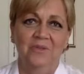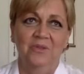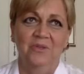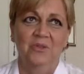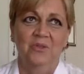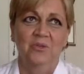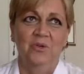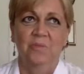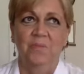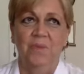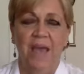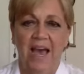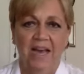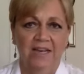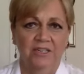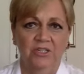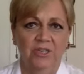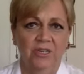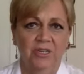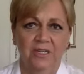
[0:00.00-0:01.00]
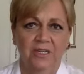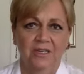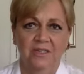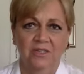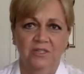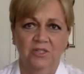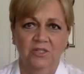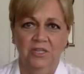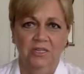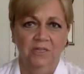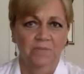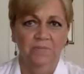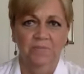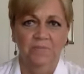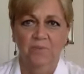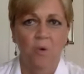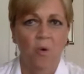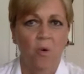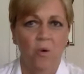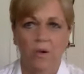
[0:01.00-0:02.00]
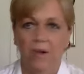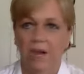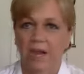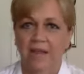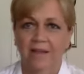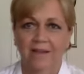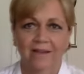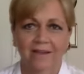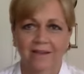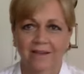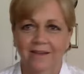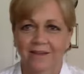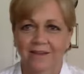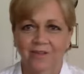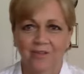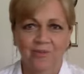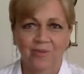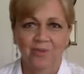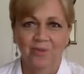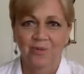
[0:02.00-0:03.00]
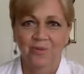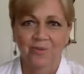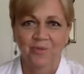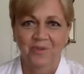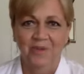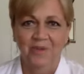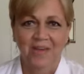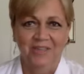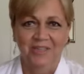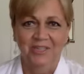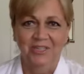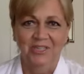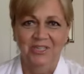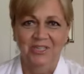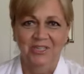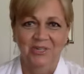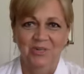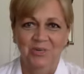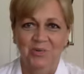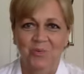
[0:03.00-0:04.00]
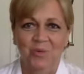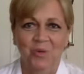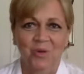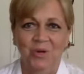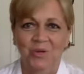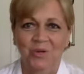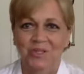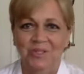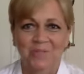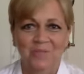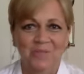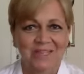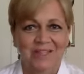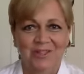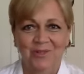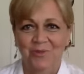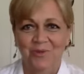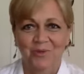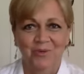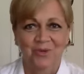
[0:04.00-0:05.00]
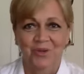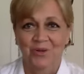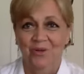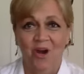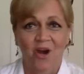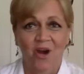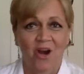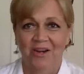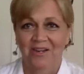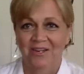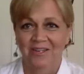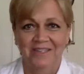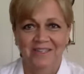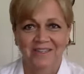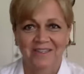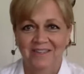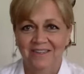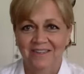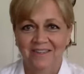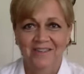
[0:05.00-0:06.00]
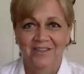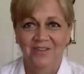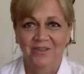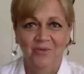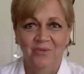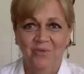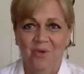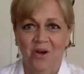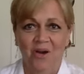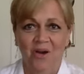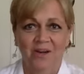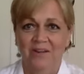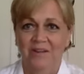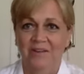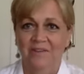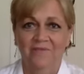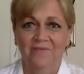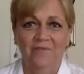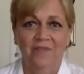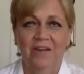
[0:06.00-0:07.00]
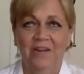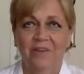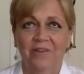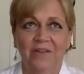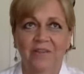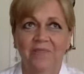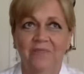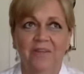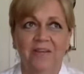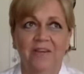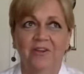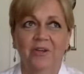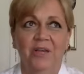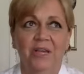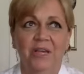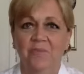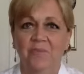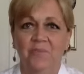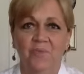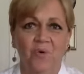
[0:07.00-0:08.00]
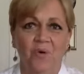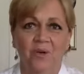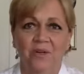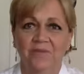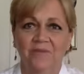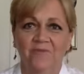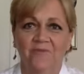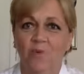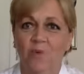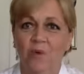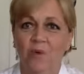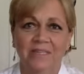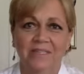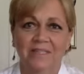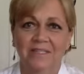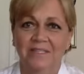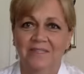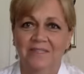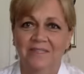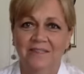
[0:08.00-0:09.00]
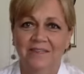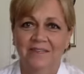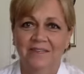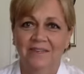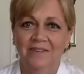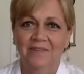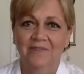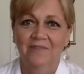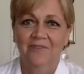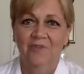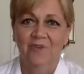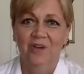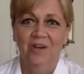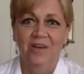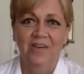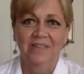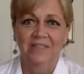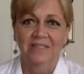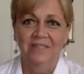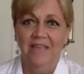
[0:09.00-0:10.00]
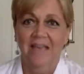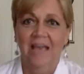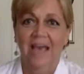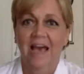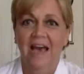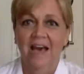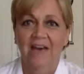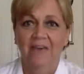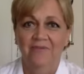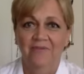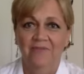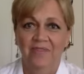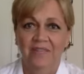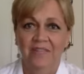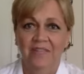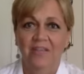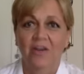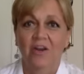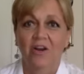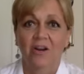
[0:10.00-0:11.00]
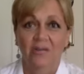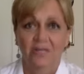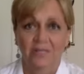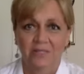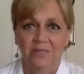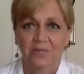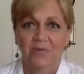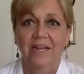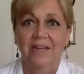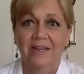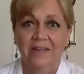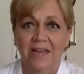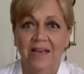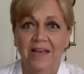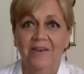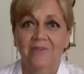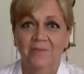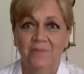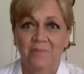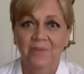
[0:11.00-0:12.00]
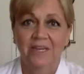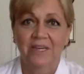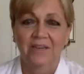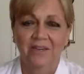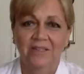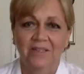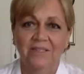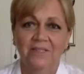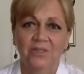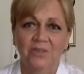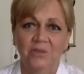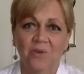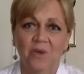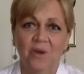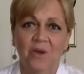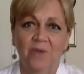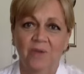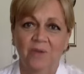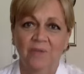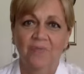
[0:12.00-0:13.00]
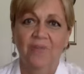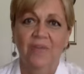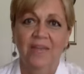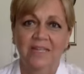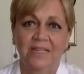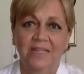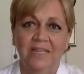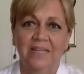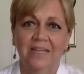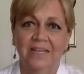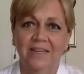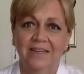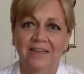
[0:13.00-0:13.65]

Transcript: your passion is just pouring through, not just your words, but through your art. You are a very, very important voice for us to have in the arts right now, because you are reflecting